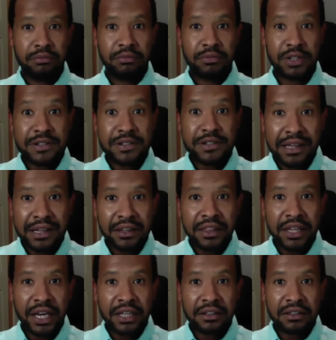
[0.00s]
Just like
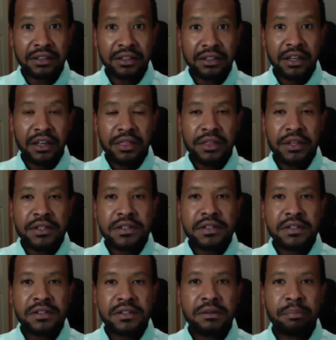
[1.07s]
that. This
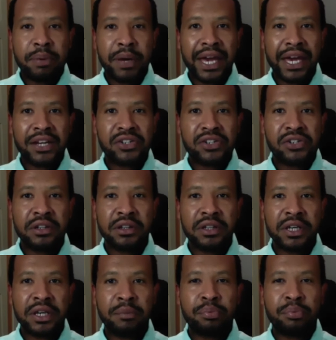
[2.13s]
is the passion and
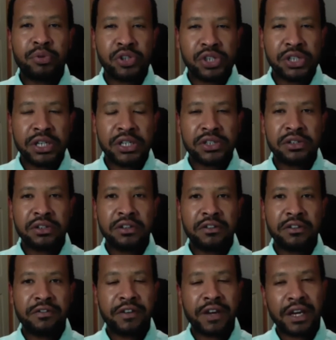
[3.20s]
the appreciation, the
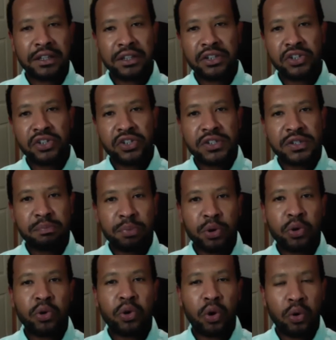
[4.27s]
fact that she
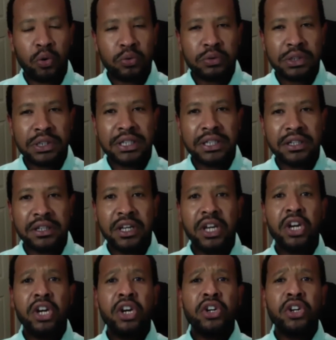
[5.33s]
spoke only
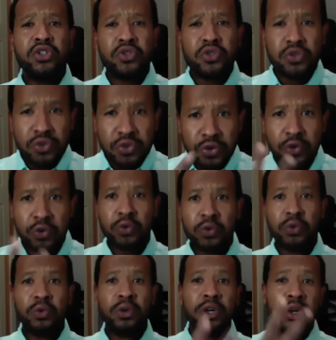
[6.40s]

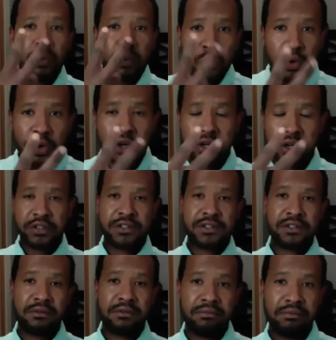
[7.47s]
2
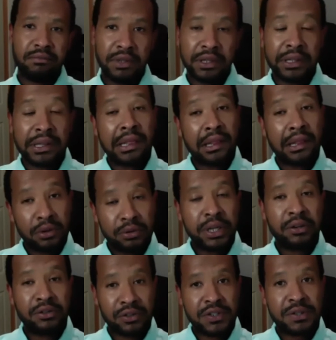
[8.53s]
words, let alone
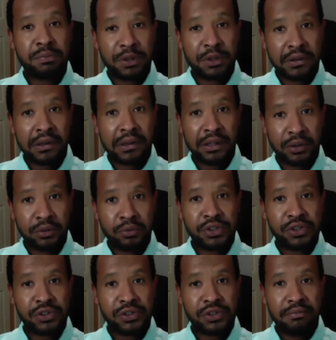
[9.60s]
now she speaks the
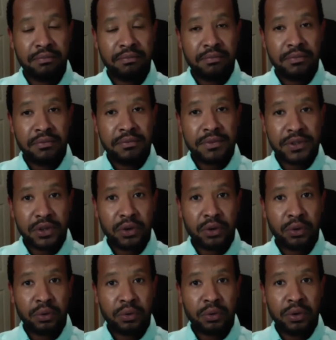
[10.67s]
language.
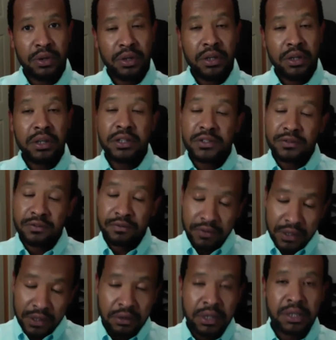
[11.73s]
So it is
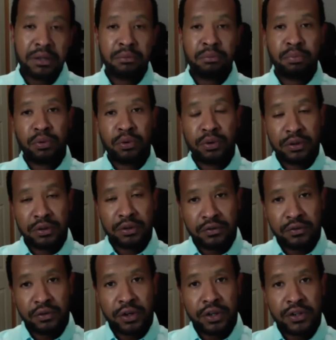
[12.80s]
very important
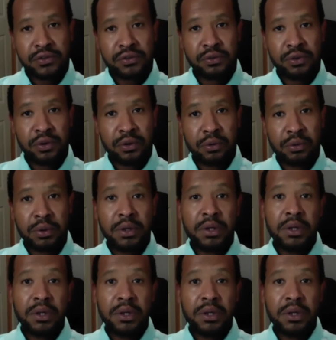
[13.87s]
for us to know,